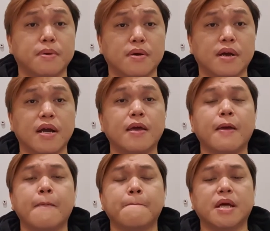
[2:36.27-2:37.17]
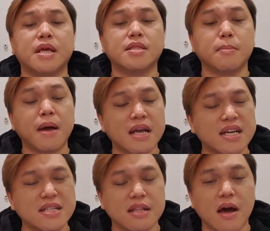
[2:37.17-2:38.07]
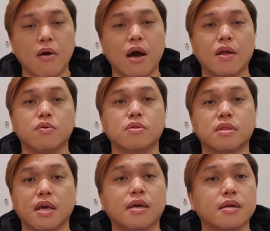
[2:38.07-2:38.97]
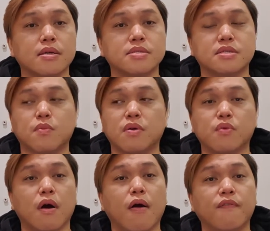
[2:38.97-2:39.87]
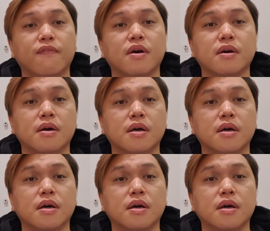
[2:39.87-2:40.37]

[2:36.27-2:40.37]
All right, but in the market now, I don't think someone will offer